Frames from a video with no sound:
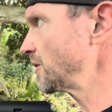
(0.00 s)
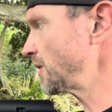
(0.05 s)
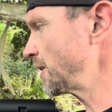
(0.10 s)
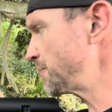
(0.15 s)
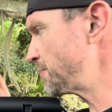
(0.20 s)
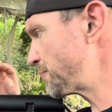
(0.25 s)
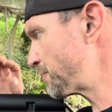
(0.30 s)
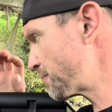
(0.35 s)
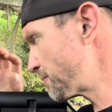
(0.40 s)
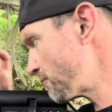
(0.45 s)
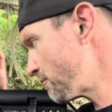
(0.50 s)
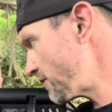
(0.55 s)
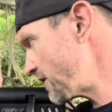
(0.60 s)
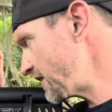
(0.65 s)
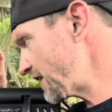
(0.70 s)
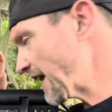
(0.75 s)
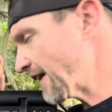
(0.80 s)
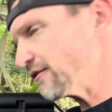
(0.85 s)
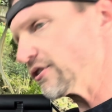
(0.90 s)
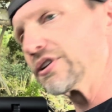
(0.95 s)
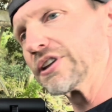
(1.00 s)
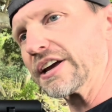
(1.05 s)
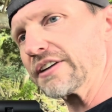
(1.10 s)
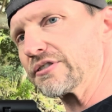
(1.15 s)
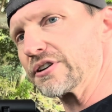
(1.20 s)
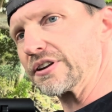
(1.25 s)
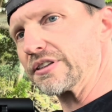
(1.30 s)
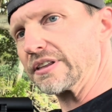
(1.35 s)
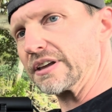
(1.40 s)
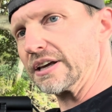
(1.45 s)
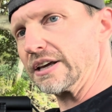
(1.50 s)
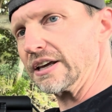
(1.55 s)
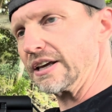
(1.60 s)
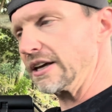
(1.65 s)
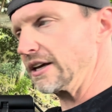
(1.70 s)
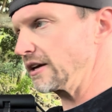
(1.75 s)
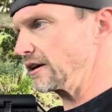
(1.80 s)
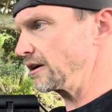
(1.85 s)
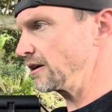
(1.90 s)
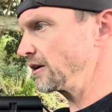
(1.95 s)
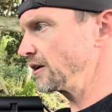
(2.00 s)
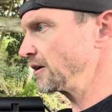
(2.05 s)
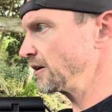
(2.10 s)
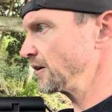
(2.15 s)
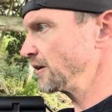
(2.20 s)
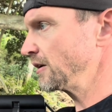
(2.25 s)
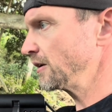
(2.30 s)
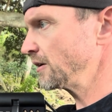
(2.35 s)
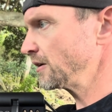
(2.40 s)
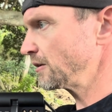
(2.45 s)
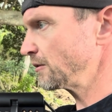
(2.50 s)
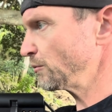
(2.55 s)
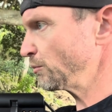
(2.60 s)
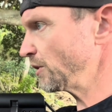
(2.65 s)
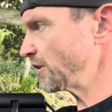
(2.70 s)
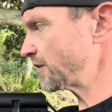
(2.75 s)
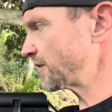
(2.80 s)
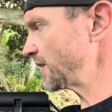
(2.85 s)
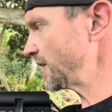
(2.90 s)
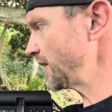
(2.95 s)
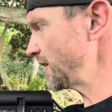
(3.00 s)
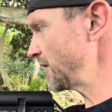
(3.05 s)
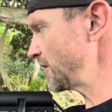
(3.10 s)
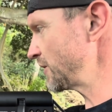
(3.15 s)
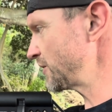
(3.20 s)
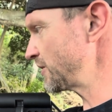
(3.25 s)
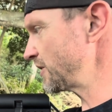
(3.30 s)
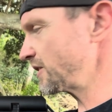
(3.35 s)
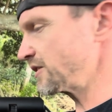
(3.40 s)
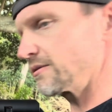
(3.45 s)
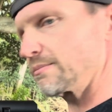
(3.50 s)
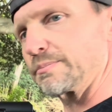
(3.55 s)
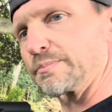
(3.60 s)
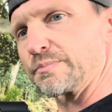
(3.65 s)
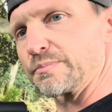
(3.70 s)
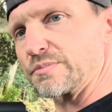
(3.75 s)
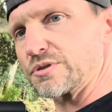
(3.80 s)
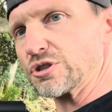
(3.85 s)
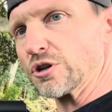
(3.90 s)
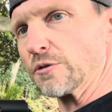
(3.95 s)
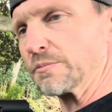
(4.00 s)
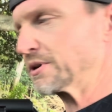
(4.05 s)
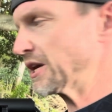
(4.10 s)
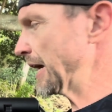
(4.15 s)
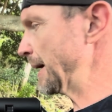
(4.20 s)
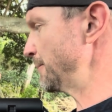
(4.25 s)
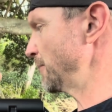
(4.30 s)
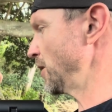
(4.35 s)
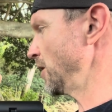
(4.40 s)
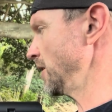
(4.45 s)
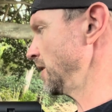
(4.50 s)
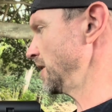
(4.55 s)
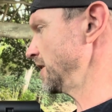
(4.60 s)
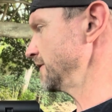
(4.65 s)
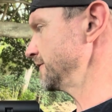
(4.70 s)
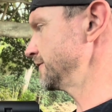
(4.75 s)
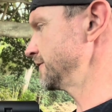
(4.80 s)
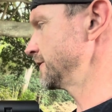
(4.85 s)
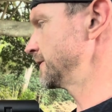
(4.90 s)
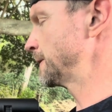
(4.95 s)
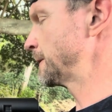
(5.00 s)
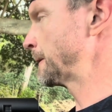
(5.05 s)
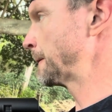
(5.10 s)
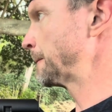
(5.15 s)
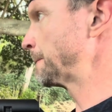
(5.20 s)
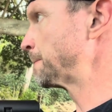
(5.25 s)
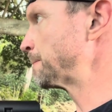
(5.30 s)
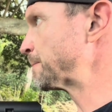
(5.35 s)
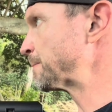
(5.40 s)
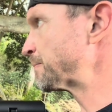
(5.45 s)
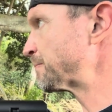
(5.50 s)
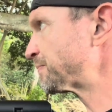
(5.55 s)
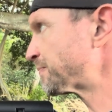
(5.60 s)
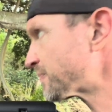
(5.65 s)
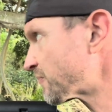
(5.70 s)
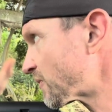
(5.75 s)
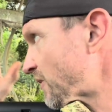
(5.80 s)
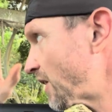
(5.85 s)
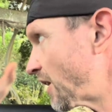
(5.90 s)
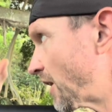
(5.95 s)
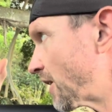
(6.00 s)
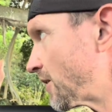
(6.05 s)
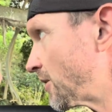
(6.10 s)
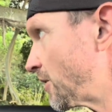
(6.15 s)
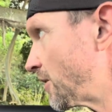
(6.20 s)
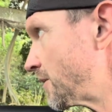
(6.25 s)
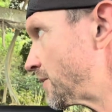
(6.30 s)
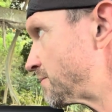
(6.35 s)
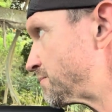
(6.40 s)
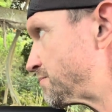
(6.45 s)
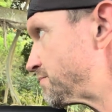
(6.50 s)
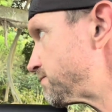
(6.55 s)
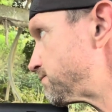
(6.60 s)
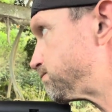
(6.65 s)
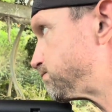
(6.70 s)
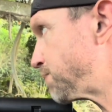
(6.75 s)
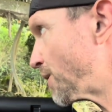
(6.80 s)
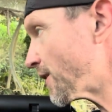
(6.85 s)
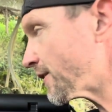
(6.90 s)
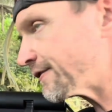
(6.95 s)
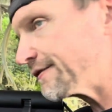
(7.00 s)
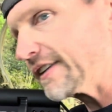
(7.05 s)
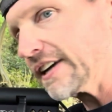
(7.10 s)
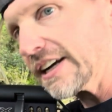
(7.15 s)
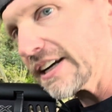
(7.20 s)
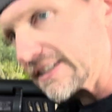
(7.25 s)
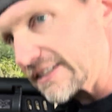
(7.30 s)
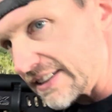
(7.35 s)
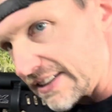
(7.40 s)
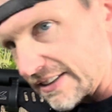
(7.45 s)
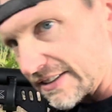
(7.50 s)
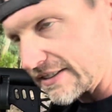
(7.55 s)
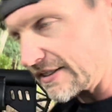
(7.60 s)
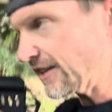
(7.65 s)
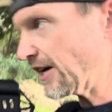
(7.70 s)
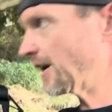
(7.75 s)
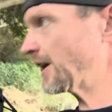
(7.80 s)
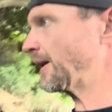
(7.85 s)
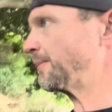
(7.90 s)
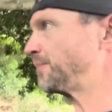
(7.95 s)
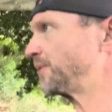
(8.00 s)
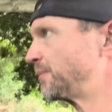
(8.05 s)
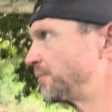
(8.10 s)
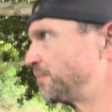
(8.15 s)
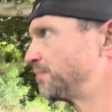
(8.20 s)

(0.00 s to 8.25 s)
I re-leveled everything with the scope cam off and got it all perfect, and got up and